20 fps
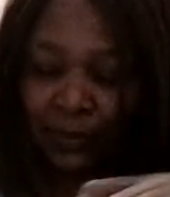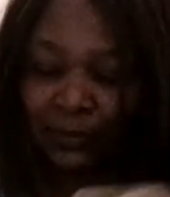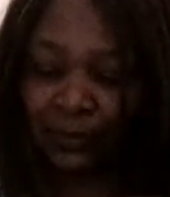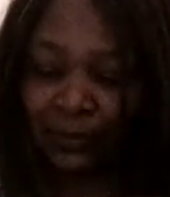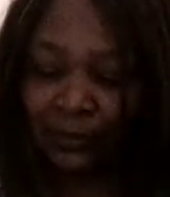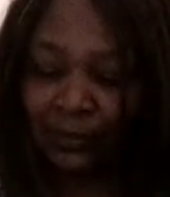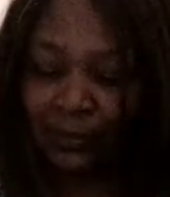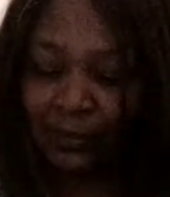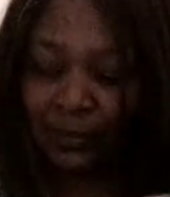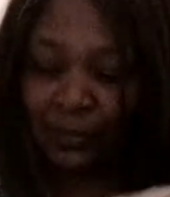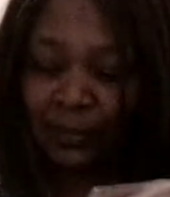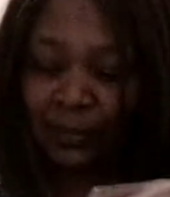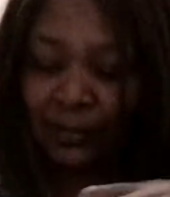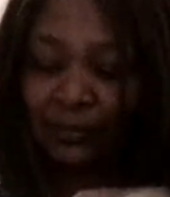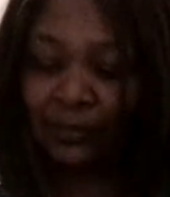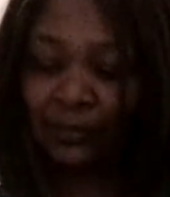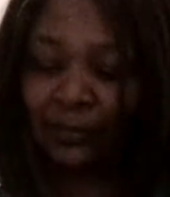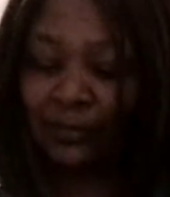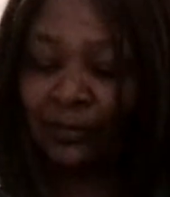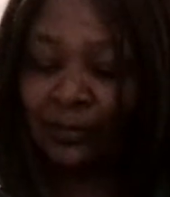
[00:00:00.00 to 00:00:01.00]
some
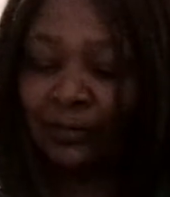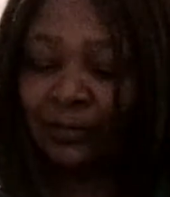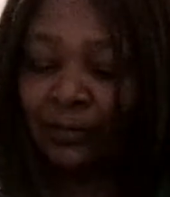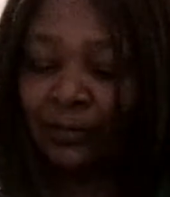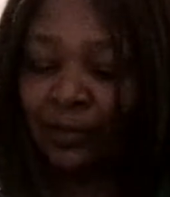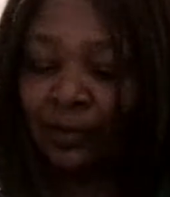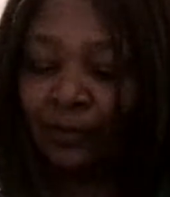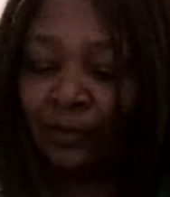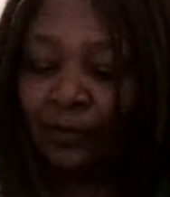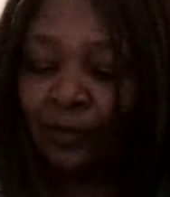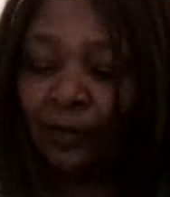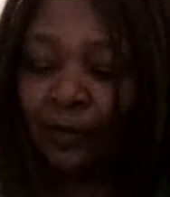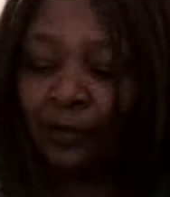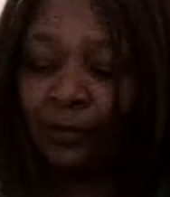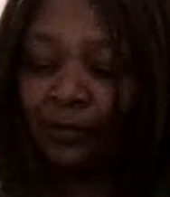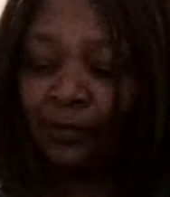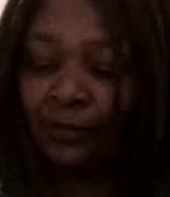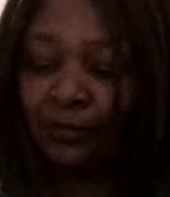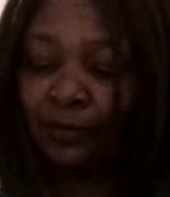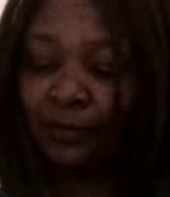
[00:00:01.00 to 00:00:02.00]
time just on that one
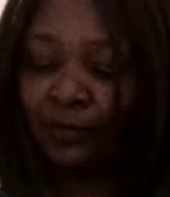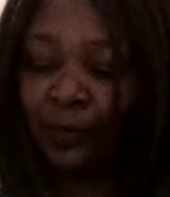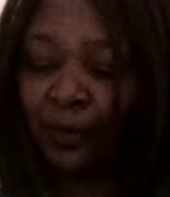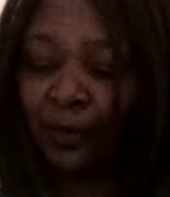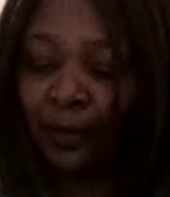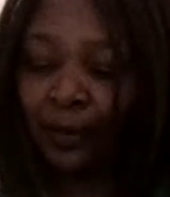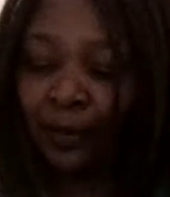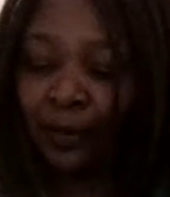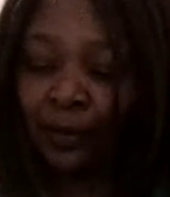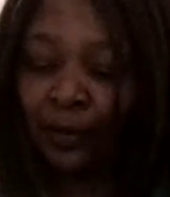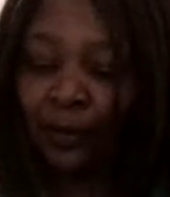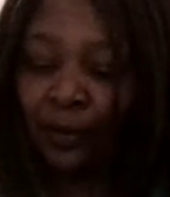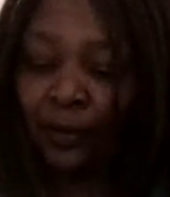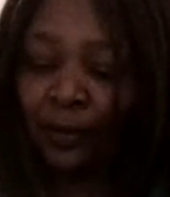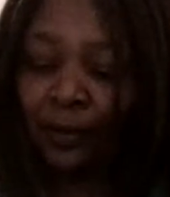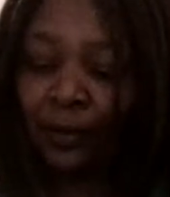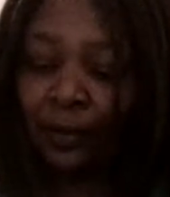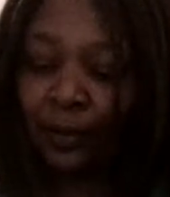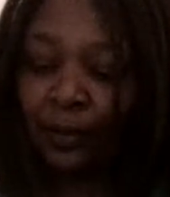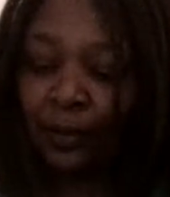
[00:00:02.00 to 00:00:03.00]
little spot,
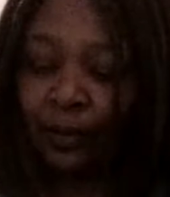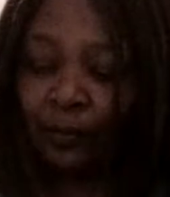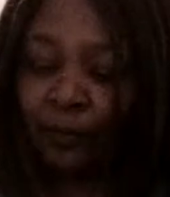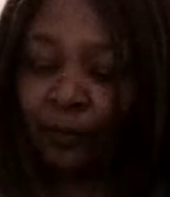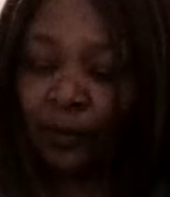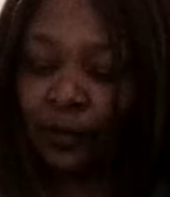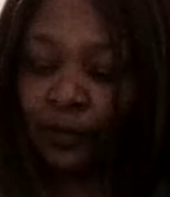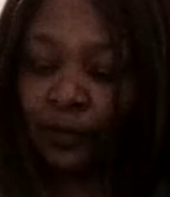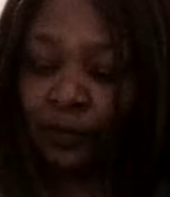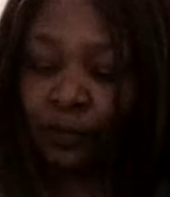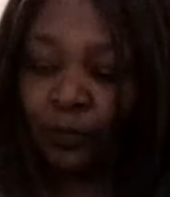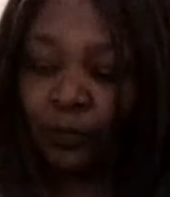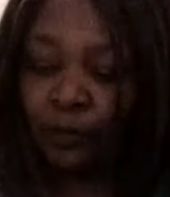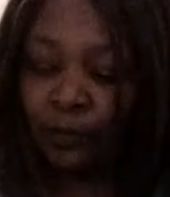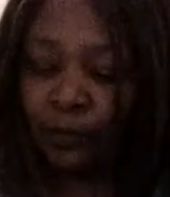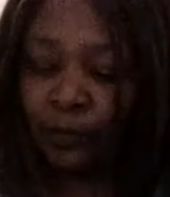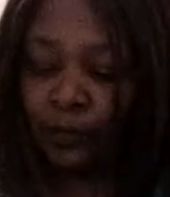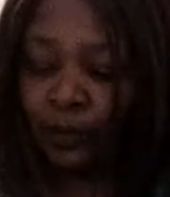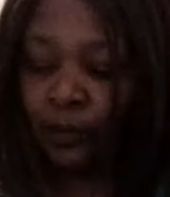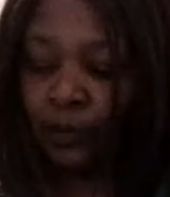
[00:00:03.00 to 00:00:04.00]
but it's
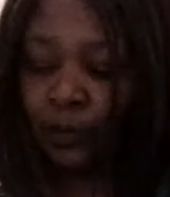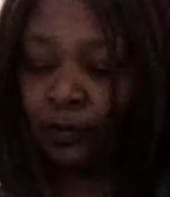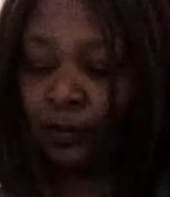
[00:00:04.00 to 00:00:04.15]
worth it.